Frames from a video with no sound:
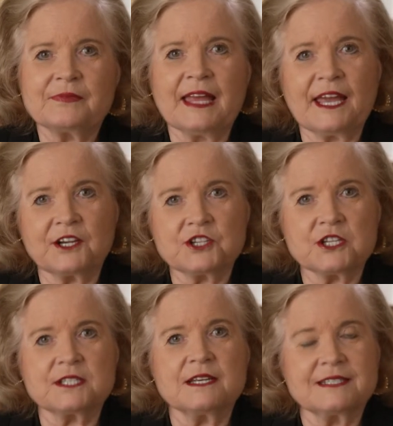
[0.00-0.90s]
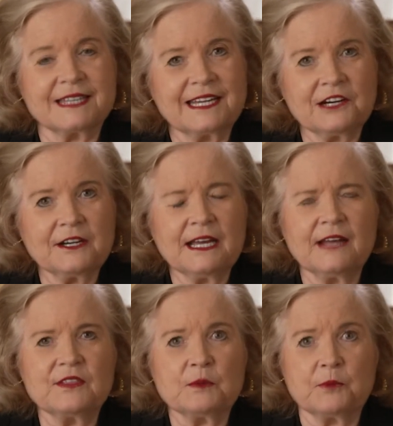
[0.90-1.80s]
anxious to carry
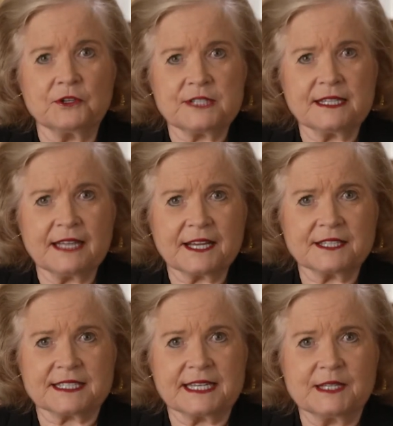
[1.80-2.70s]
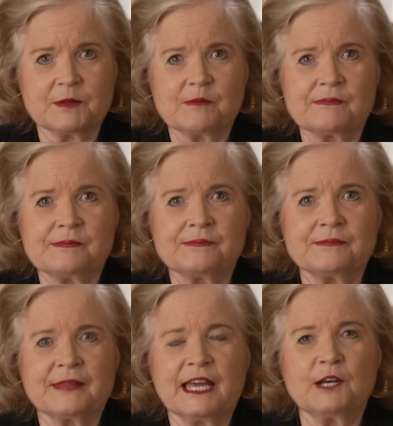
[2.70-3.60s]
on the Percy legacy,
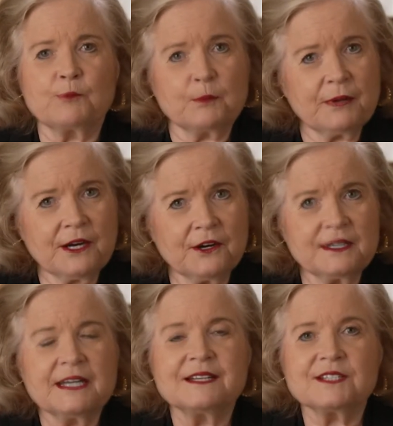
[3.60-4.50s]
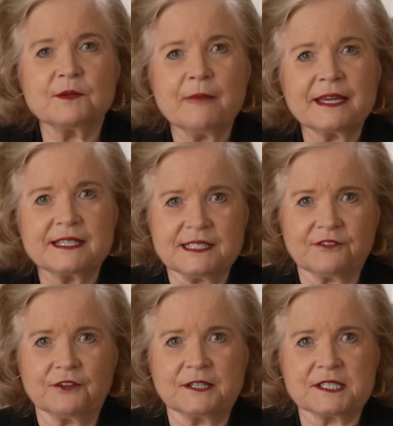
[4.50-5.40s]
and prepared to make a
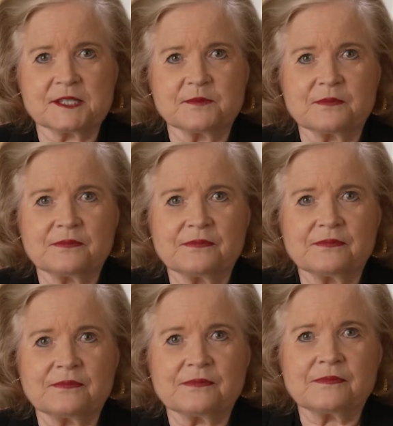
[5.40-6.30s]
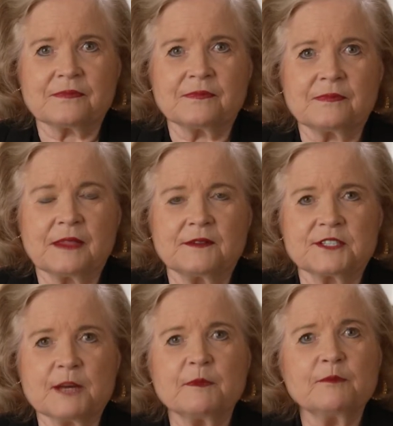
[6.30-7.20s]
difference.
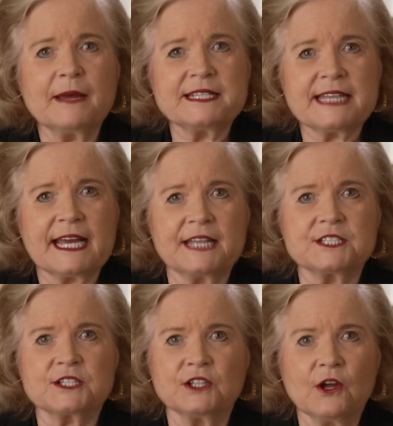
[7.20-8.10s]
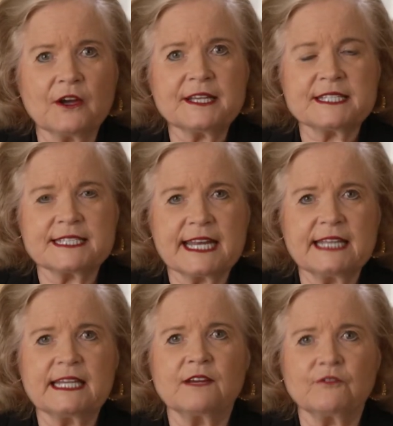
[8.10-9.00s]
Some of my dad's longest
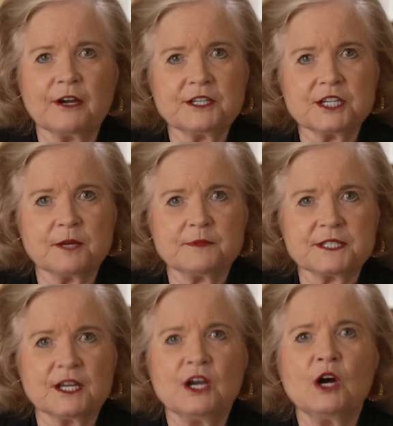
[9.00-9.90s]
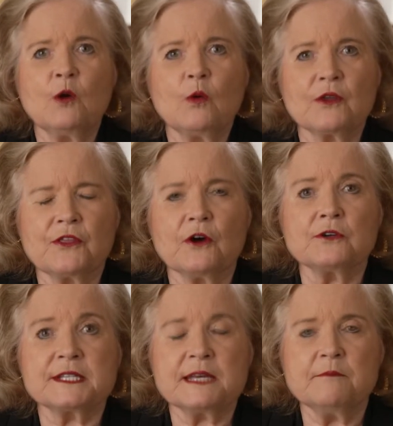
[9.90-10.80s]
standing friendships were
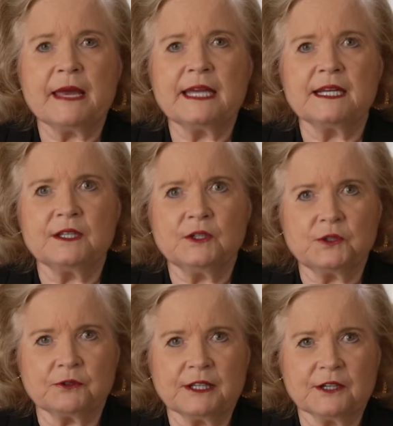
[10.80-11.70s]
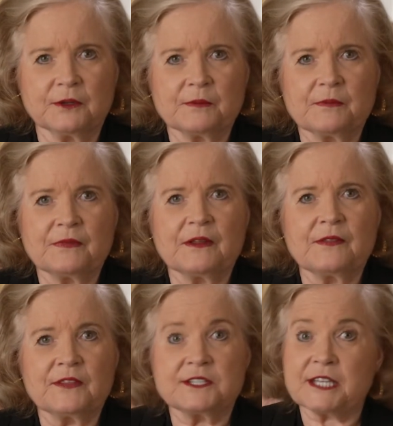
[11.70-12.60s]
those he made at New Trier.
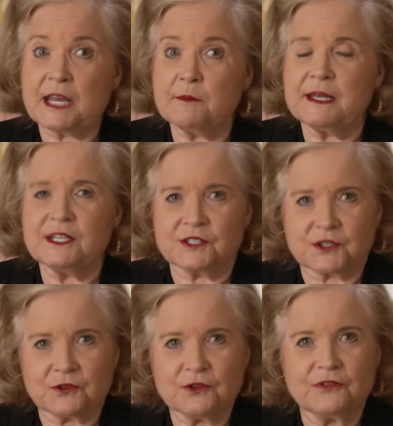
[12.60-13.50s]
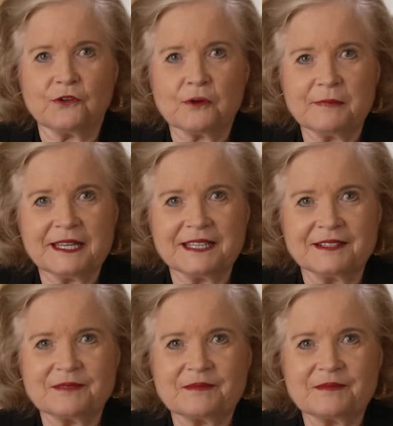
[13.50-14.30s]
The same is true for me.